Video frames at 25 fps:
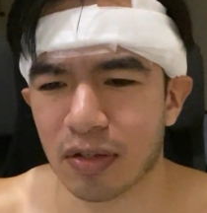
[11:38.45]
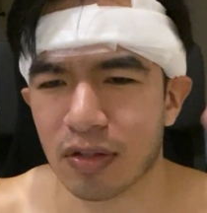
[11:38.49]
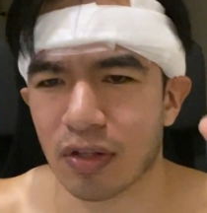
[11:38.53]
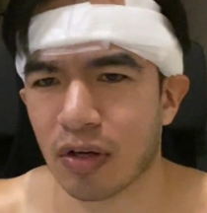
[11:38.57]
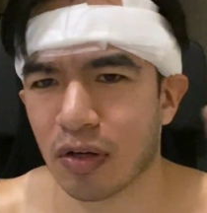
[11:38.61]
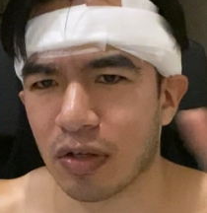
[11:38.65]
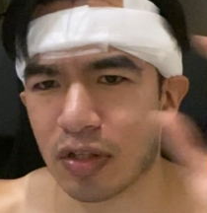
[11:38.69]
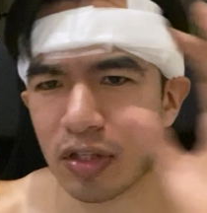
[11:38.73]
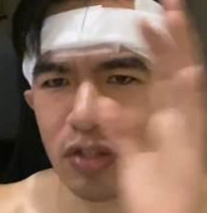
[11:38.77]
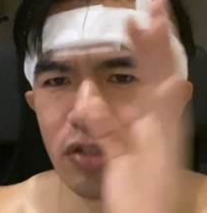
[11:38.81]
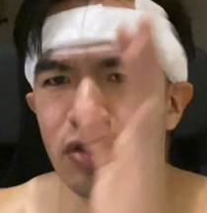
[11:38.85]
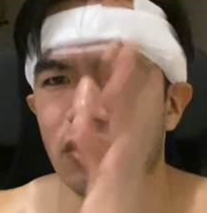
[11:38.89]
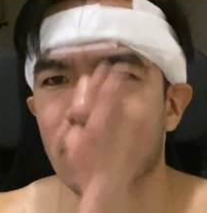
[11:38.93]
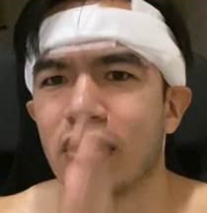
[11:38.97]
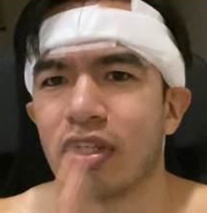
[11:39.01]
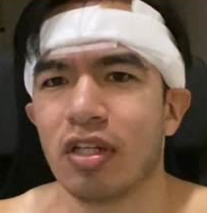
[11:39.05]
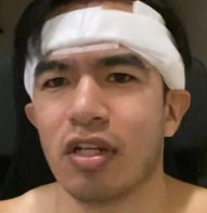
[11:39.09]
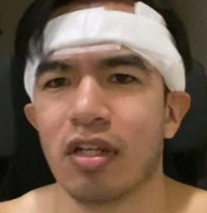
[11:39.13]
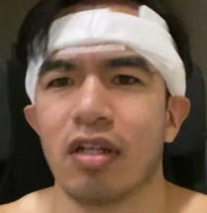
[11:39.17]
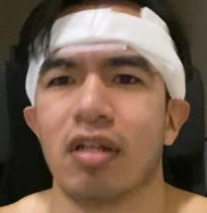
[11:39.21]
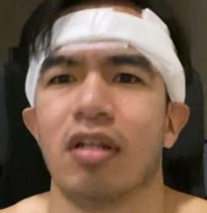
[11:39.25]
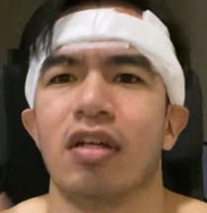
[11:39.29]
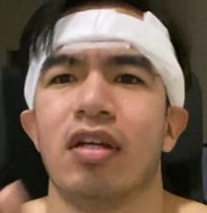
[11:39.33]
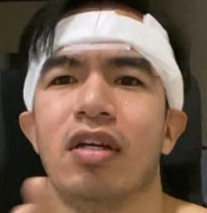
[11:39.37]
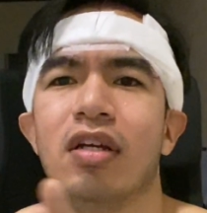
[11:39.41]
No, they just need
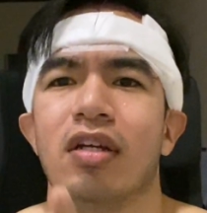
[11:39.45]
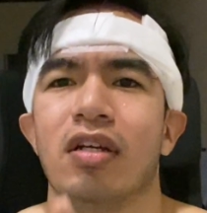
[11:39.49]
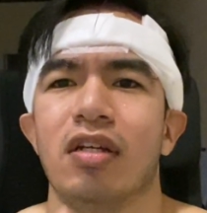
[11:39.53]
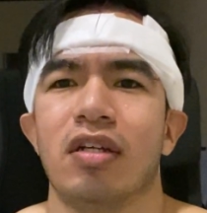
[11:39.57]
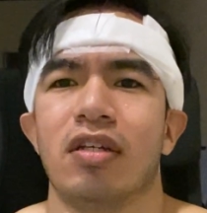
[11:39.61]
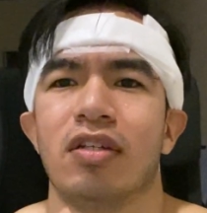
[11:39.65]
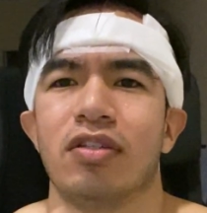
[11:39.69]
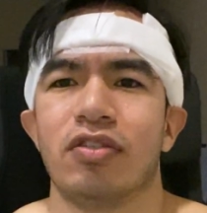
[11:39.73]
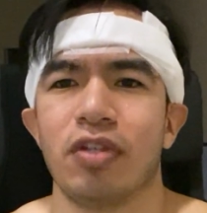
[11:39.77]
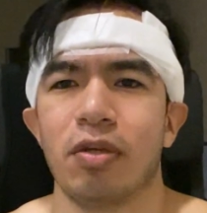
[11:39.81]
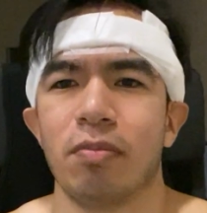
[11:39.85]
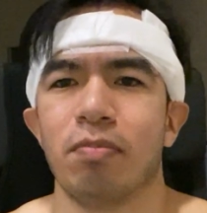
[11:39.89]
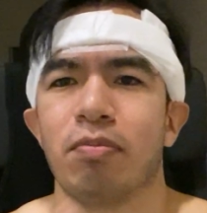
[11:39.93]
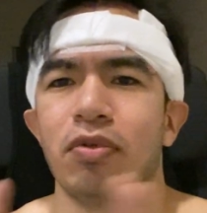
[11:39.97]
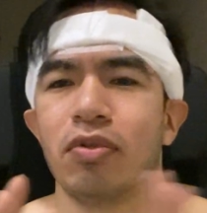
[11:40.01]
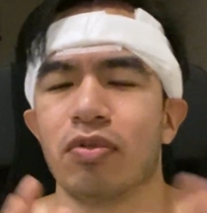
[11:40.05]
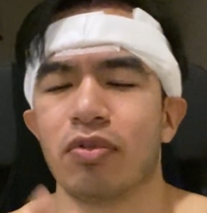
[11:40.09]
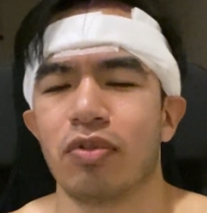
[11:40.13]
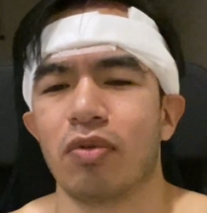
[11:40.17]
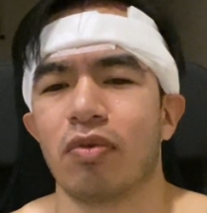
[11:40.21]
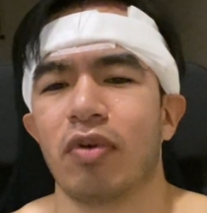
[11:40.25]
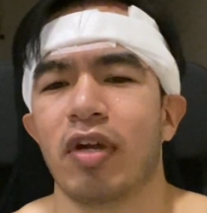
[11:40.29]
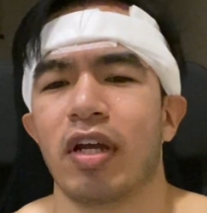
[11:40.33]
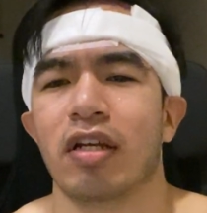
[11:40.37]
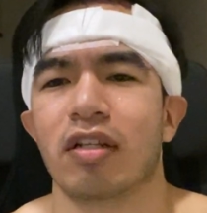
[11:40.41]
it simple,
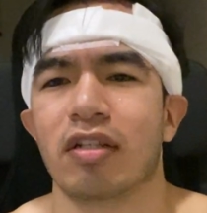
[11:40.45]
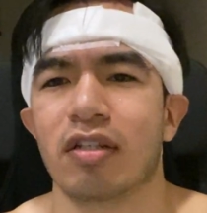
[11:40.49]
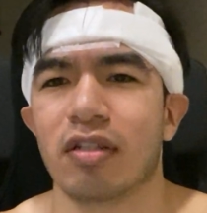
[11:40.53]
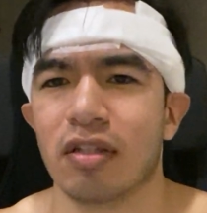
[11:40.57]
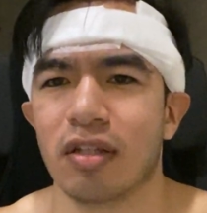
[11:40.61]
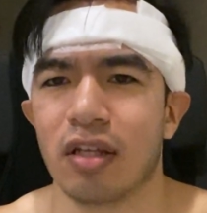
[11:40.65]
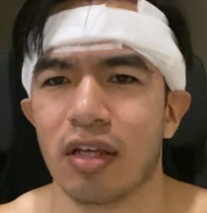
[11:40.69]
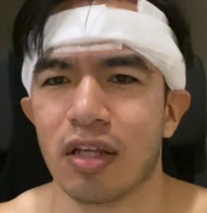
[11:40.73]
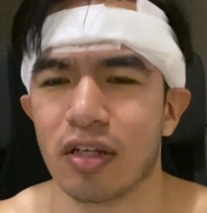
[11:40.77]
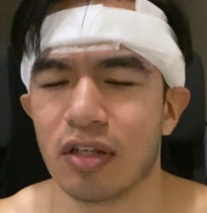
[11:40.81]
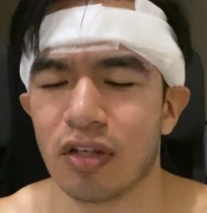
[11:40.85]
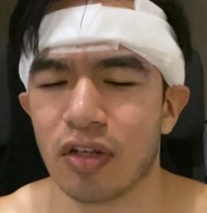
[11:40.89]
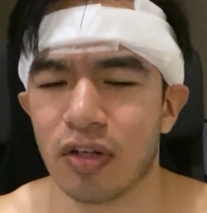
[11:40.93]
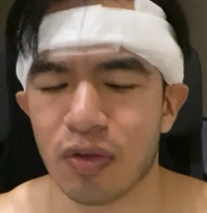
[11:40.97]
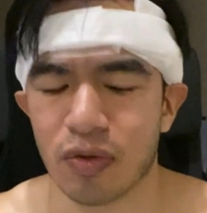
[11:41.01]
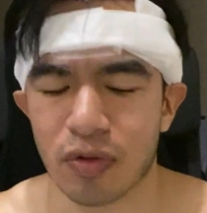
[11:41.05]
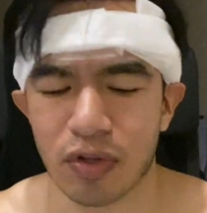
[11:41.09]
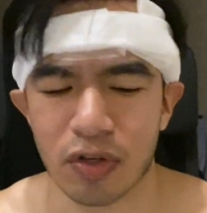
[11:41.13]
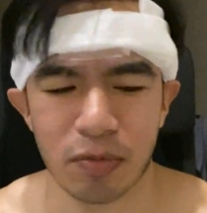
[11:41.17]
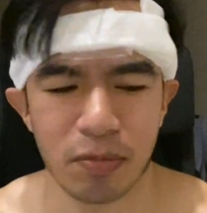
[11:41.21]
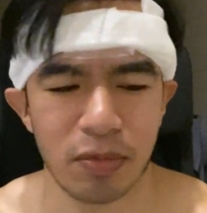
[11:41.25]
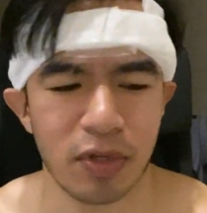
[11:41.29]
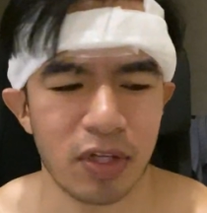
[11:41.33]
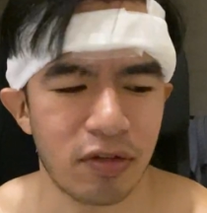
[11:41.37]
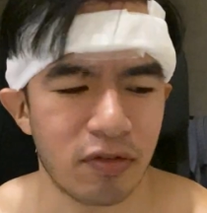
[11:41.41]
direct, and
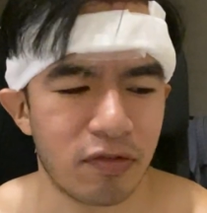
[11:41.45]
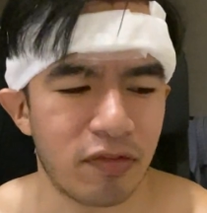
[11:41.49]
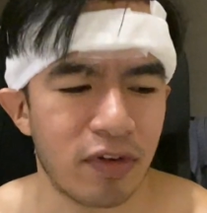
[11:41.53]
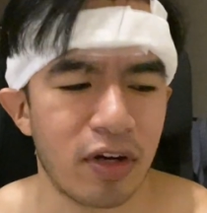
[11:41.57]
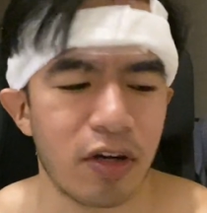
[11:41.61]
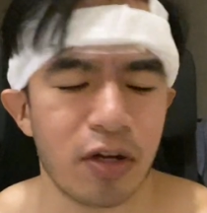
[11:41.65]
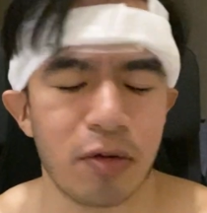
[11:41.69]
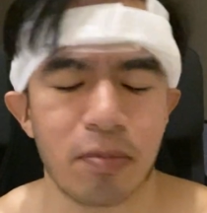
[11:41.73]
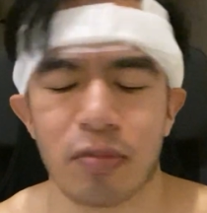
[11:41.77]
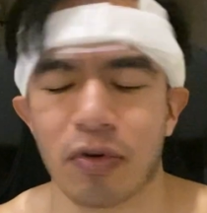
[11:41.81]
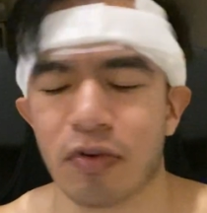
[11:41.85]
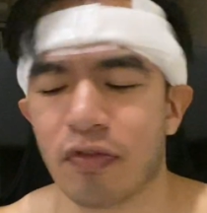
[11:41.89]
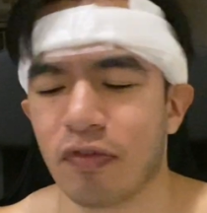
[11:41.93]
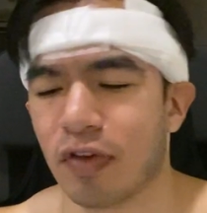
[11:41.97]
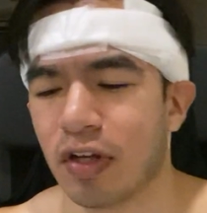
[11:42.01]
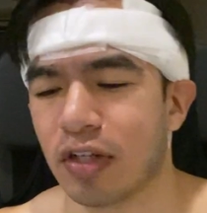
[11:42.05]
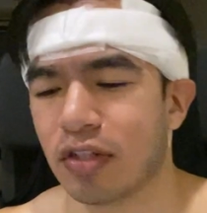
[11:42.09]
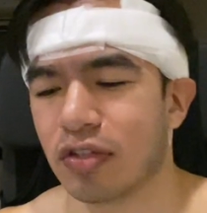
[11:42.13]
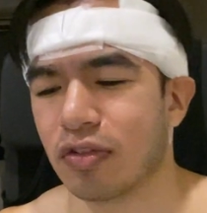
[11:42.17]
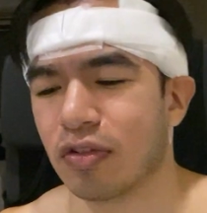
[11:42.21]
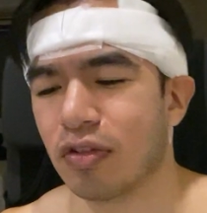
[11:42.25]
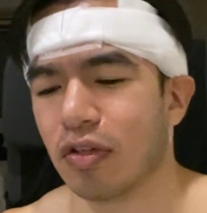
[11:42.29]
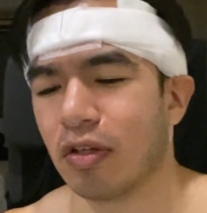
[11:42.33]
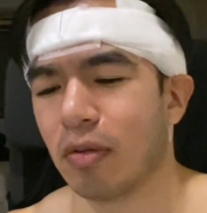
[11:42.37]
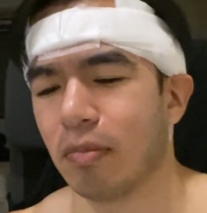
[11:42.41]
they're being very
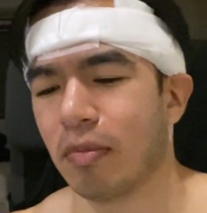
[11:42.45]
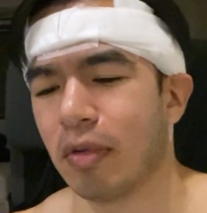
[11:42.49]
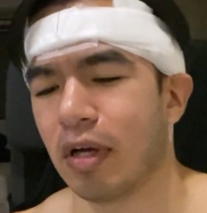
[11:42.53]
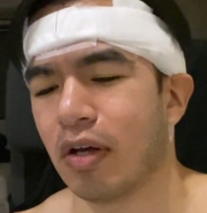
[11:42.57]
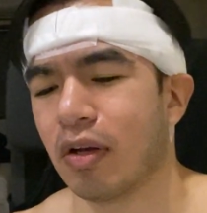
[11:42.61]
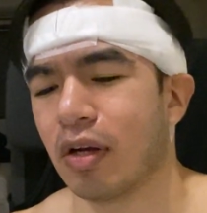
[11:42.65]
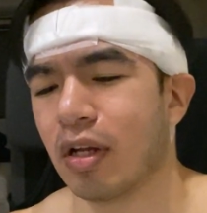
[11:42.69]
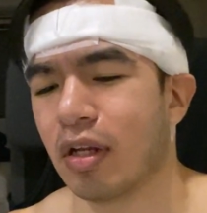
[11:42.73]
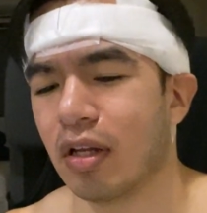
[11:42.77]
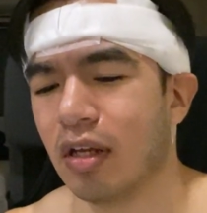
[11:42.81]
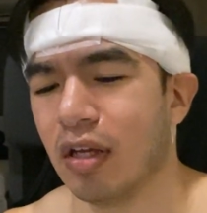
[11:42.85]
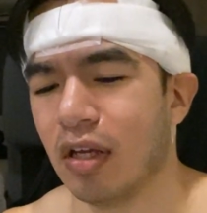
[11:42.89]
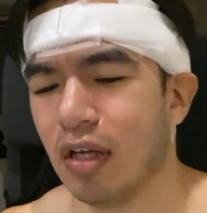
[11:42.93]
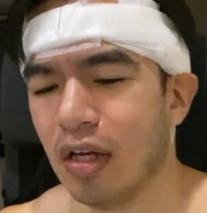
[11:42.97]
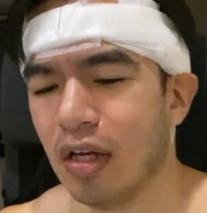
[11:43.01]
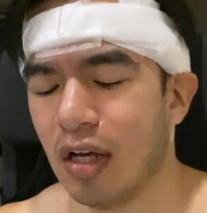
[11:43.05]
professional about it.